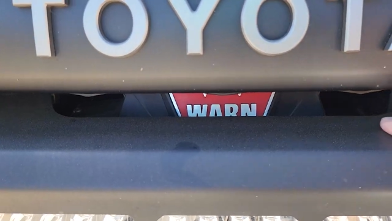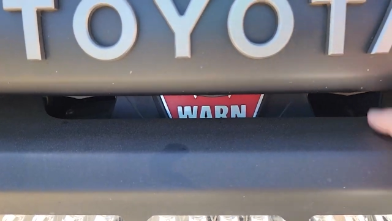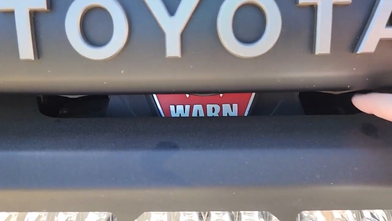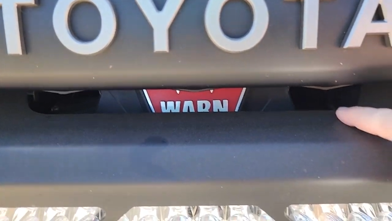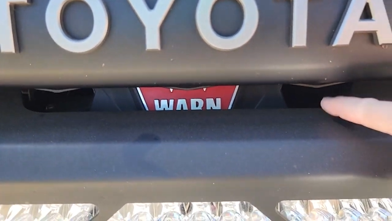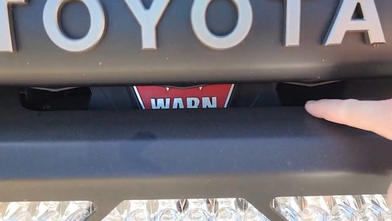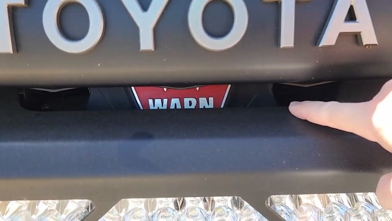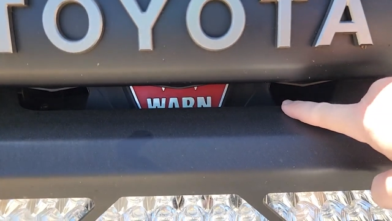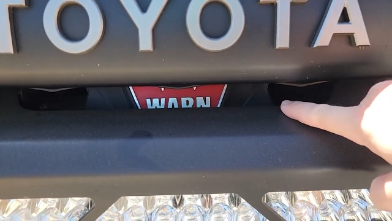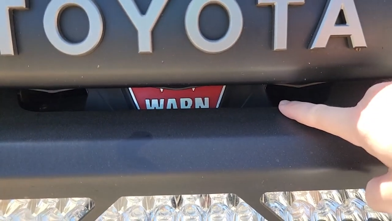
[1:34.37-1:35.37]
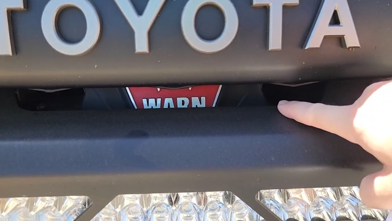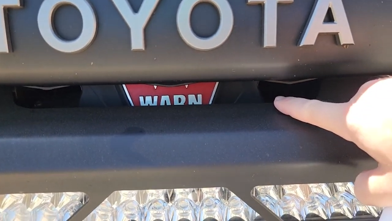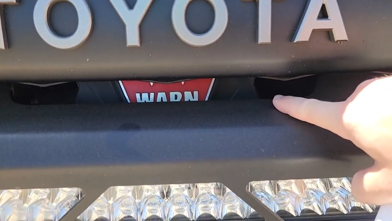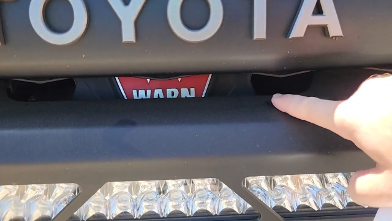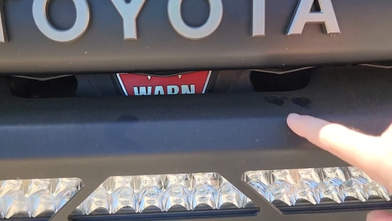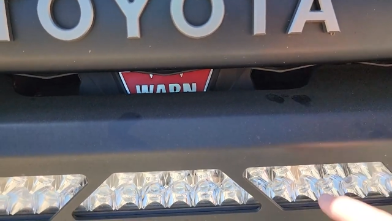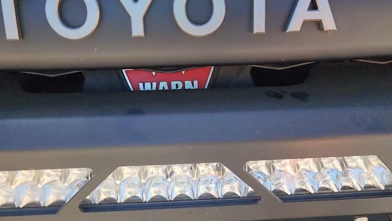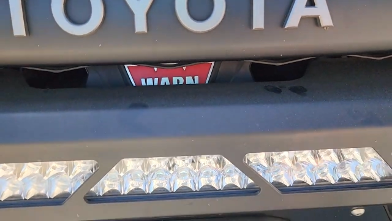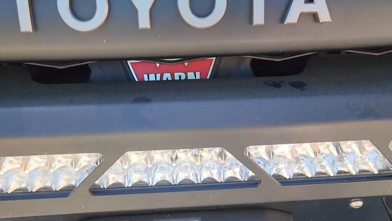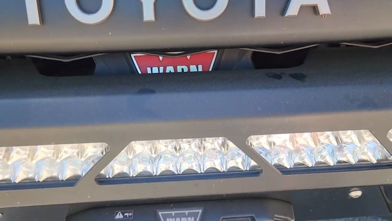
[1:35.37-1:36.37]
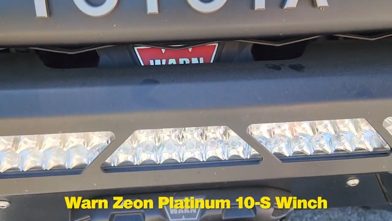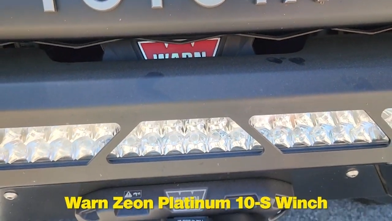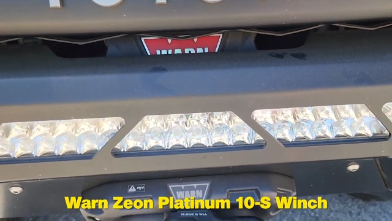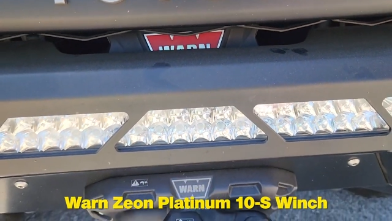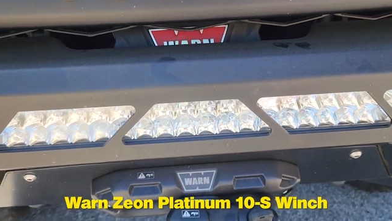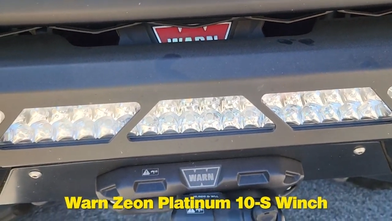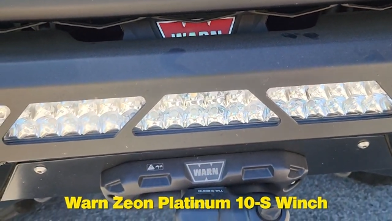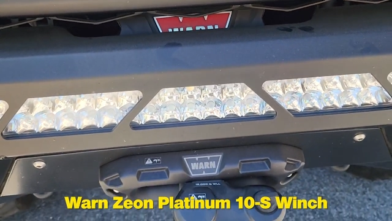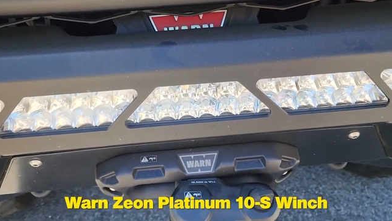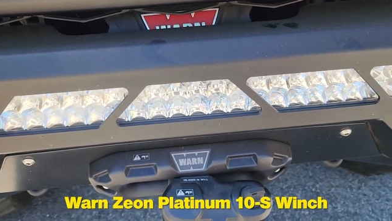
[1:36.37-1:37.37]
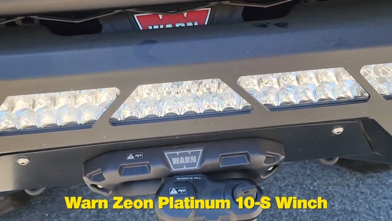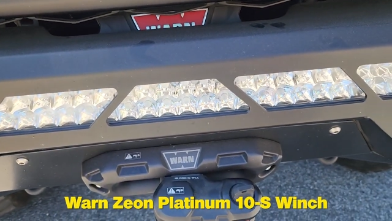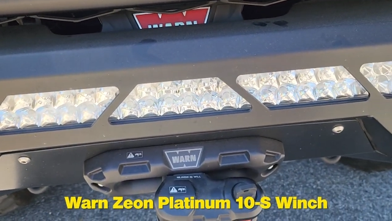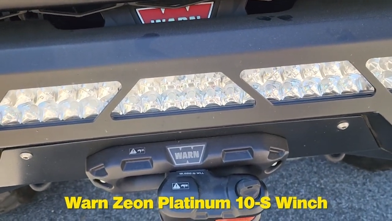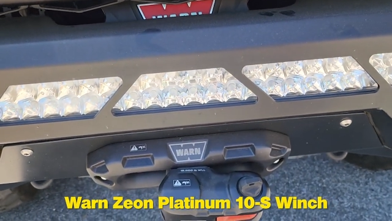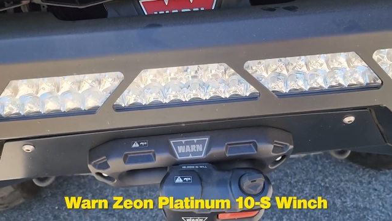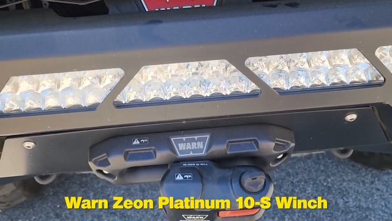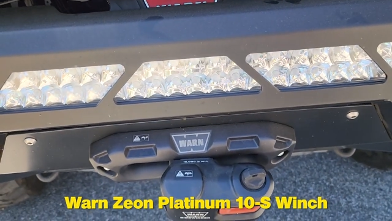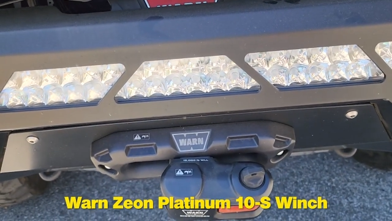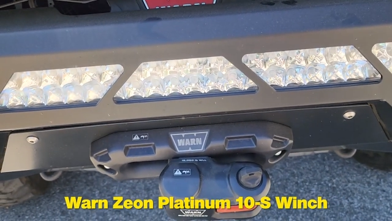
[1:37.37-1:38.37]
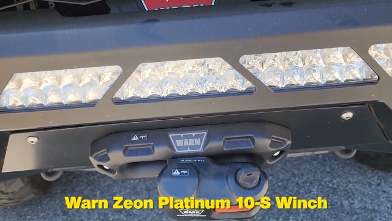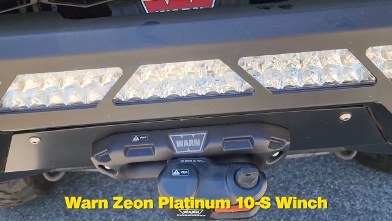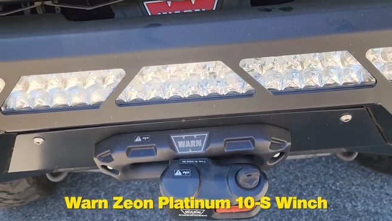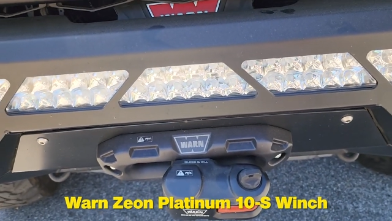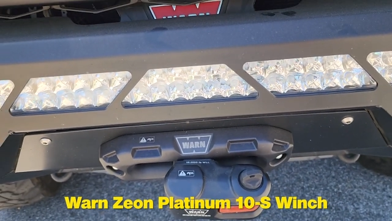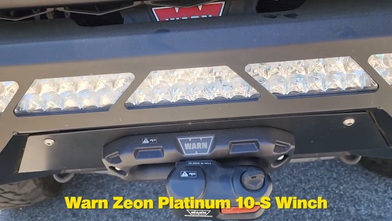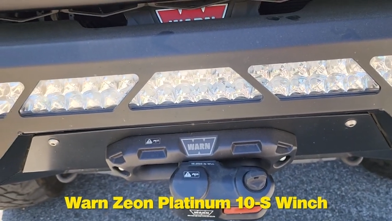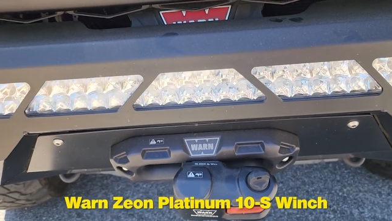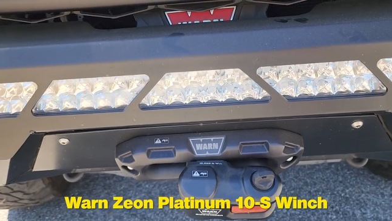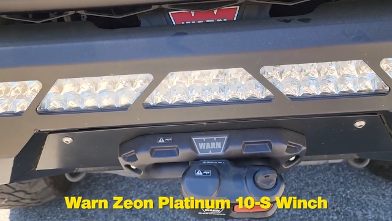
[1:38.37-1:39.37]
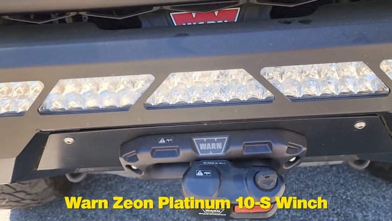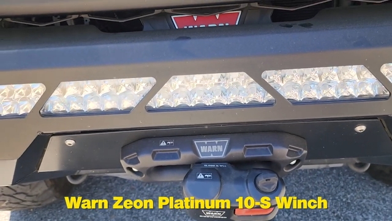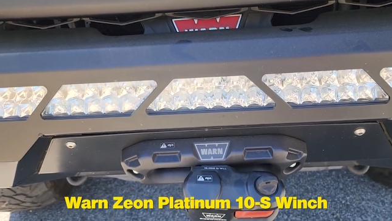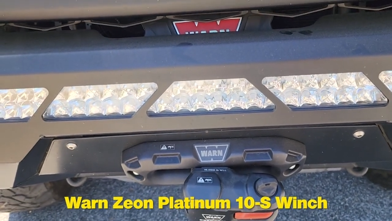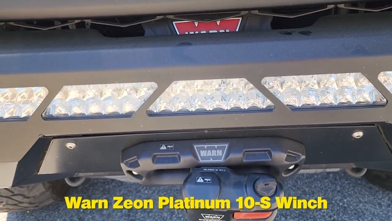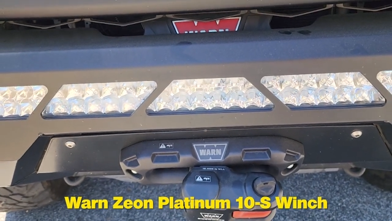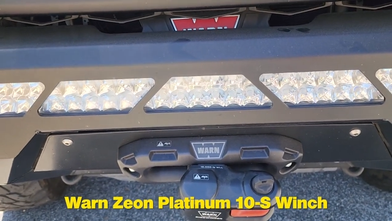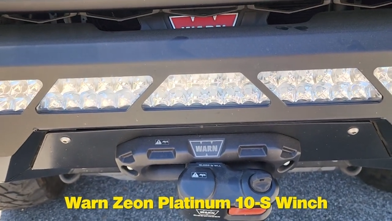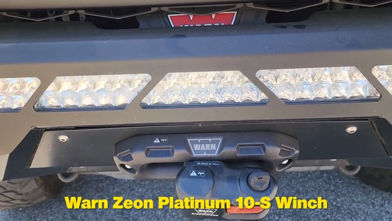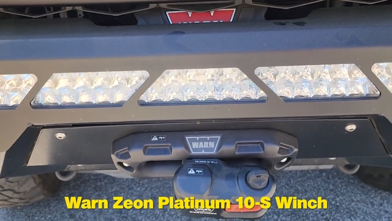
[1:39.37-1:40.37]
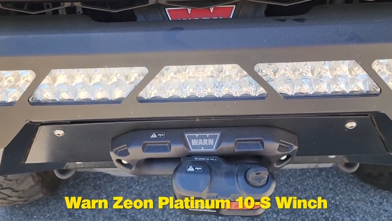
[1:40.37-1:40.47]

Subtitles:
(no speaker visible)